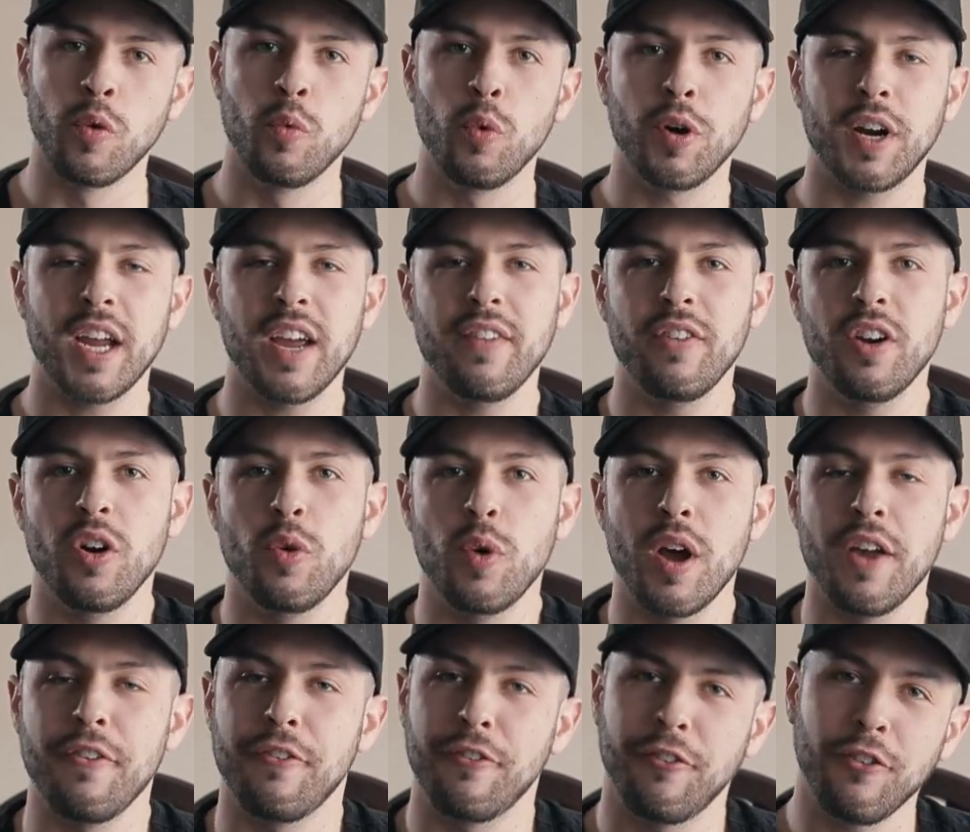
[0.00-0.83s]
we're giving
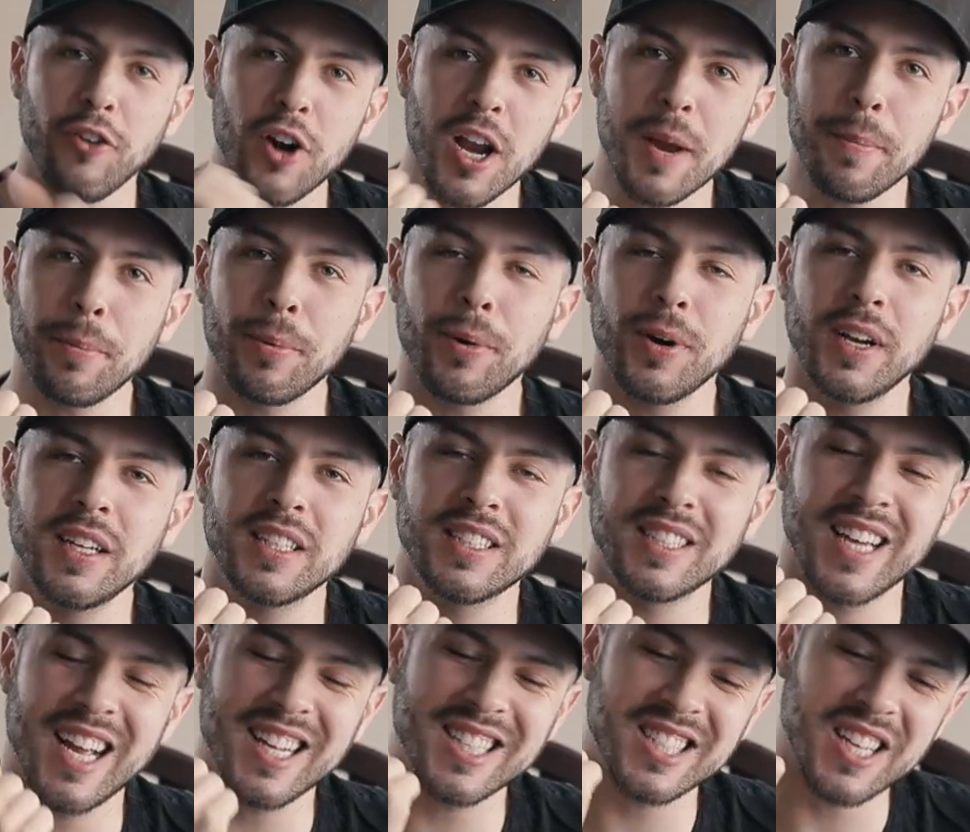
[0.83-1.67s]
away free
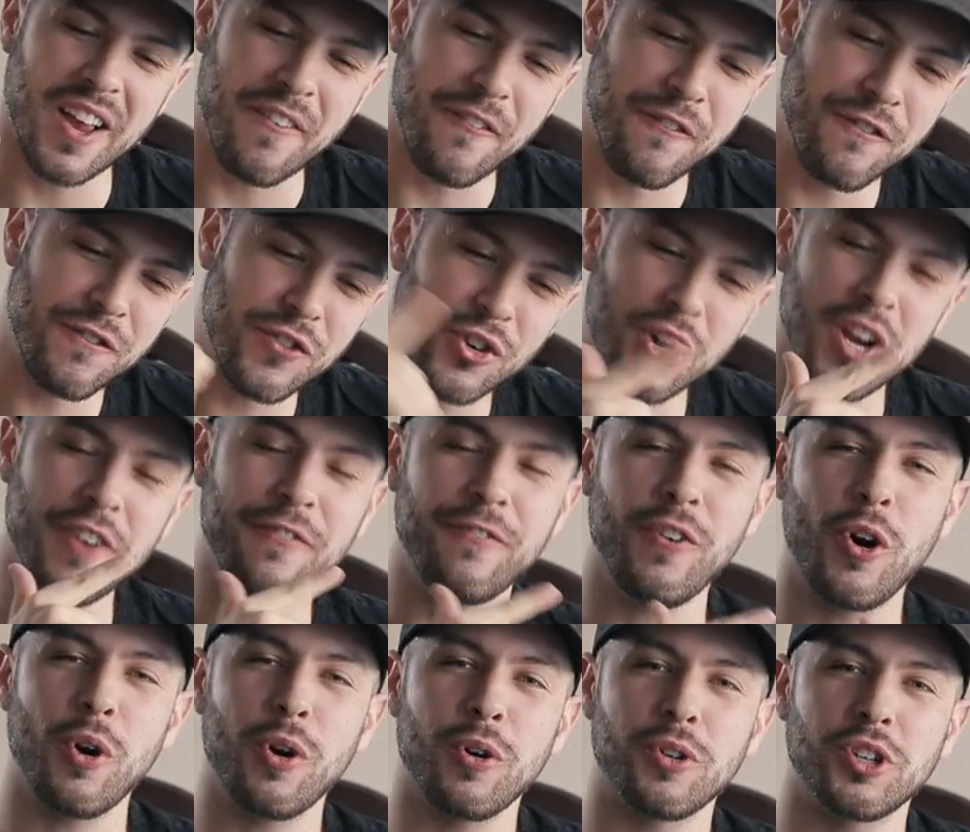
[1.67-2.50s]
presets, free
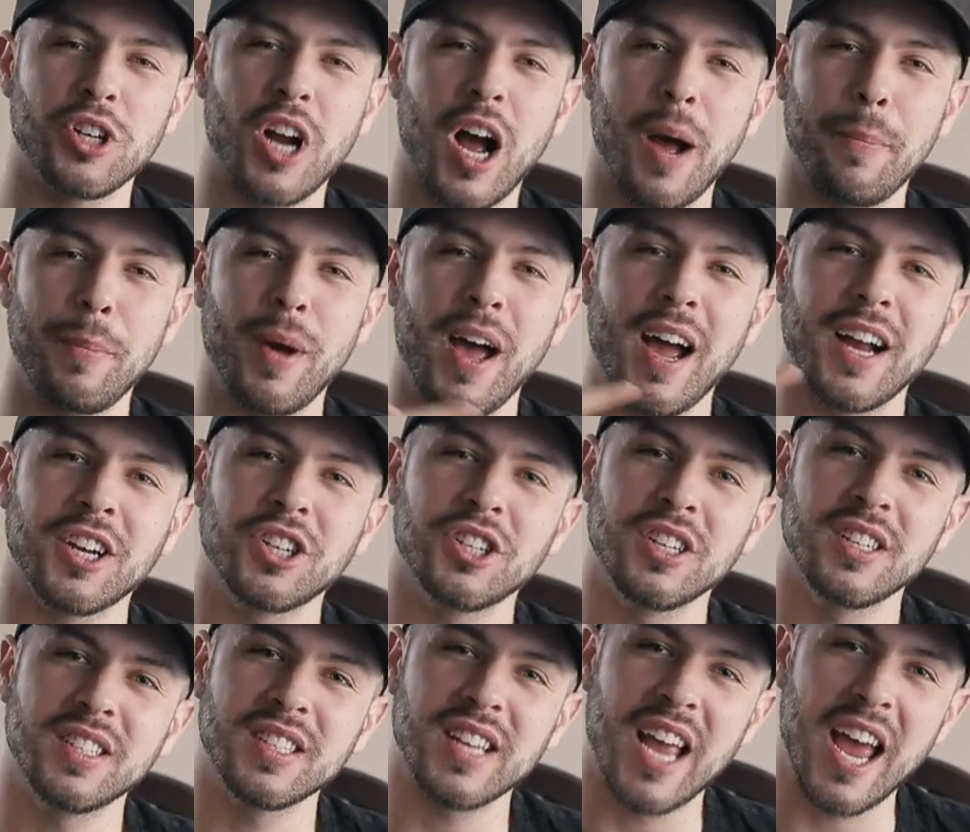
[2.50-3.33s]
Photoshop
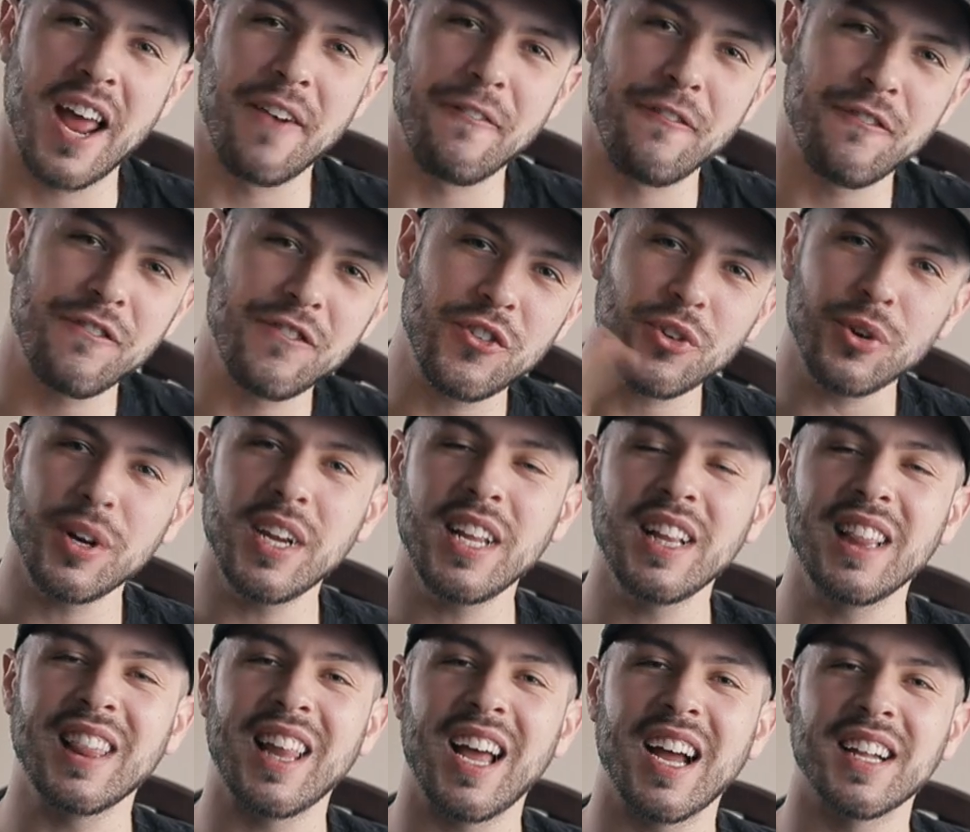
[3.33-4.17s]
actions, and
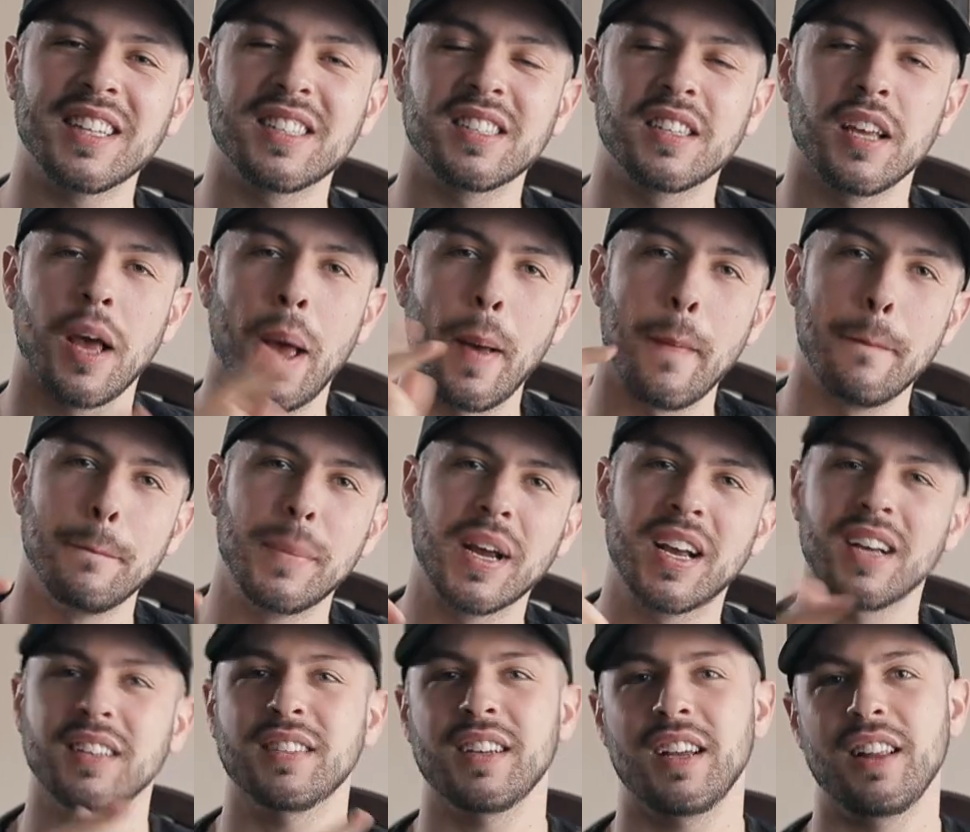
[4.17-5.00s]
free LUTs
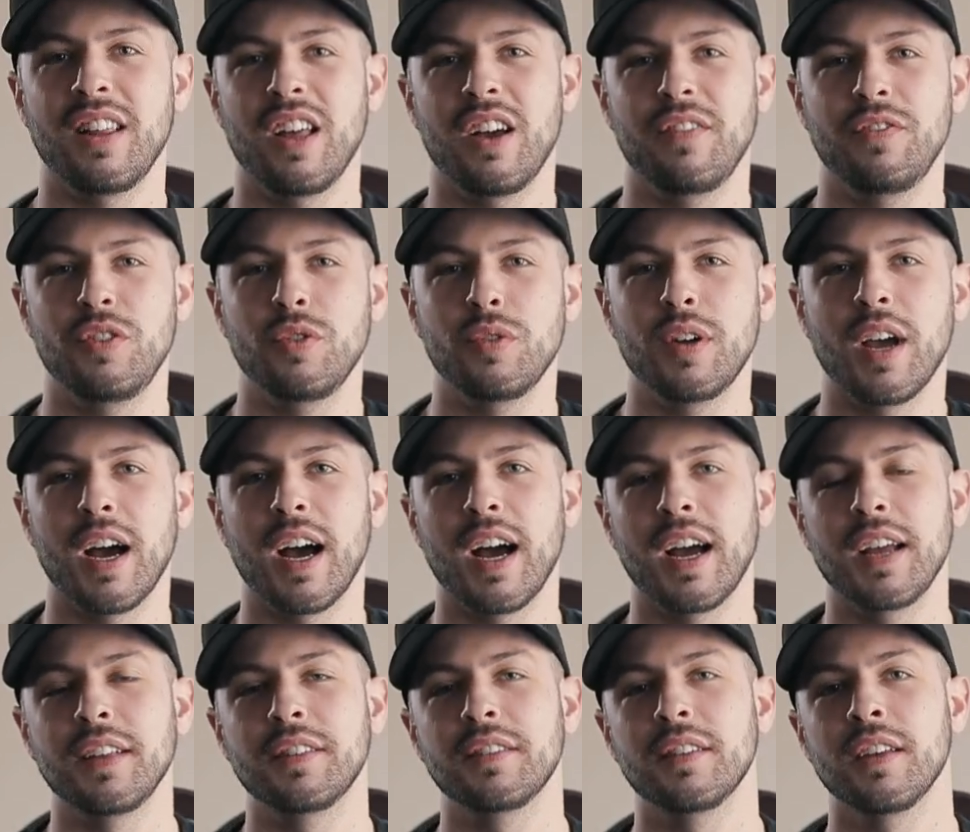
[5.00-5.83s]
because I love you
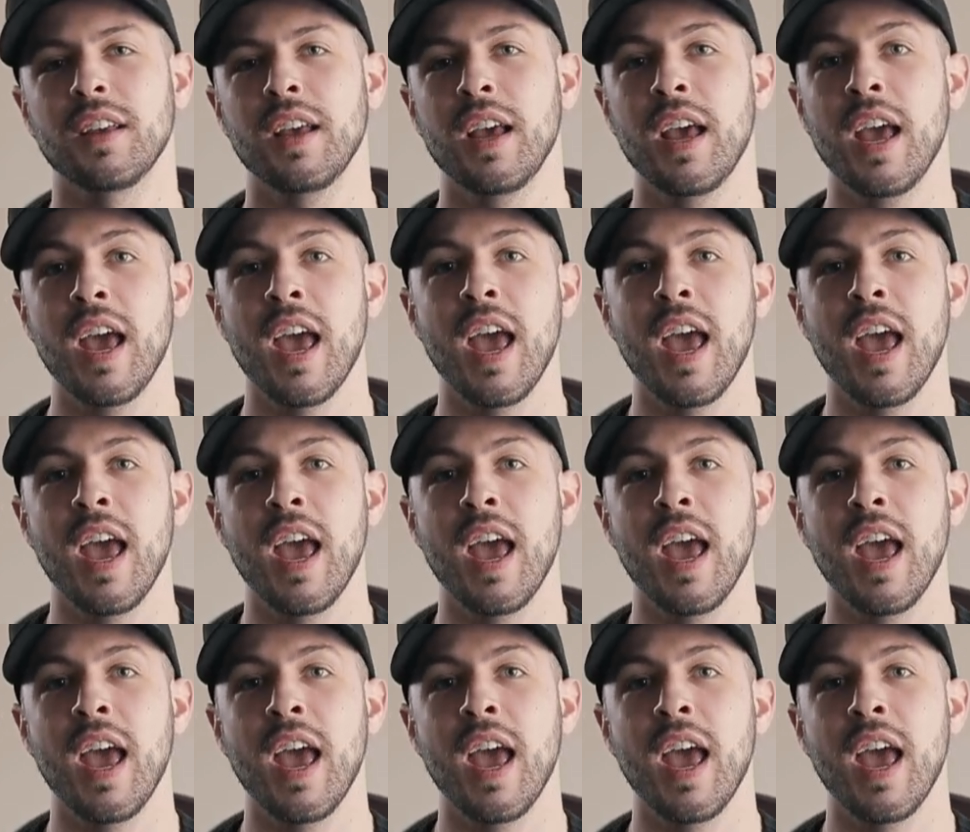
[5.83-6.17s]
guys.